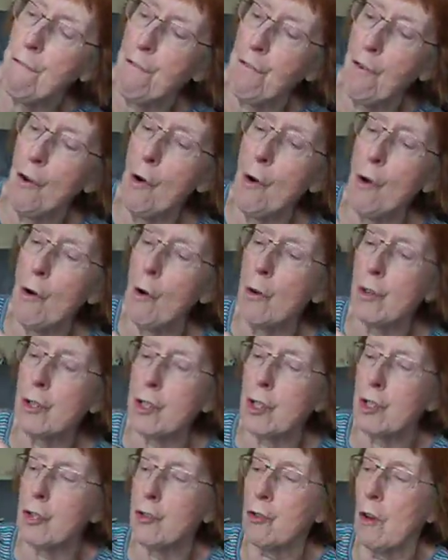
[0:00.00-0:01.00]
4
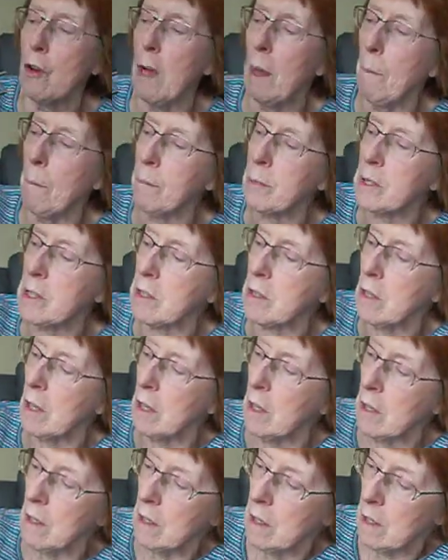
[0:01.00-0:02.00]
strips,
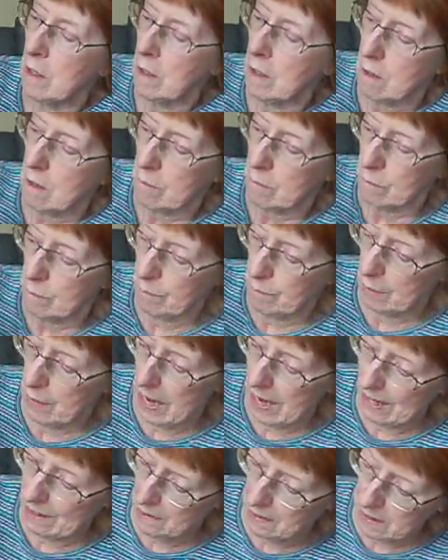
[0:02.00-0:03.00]

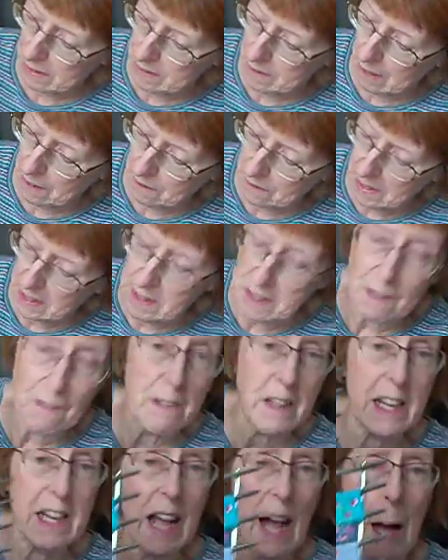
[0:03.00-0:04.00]
and then in
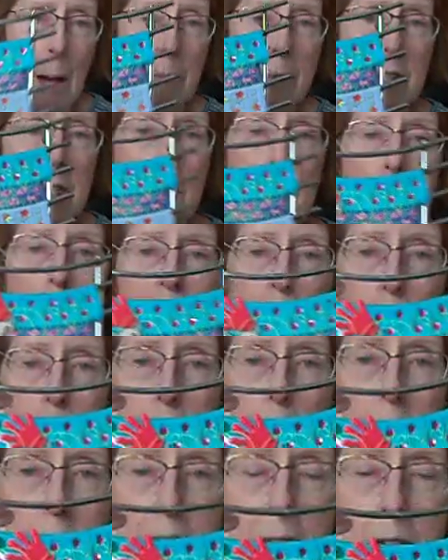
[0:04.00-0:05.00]
the gaps in
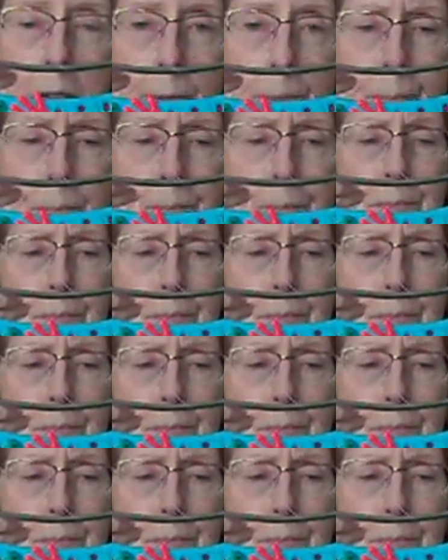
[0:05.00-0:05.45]
between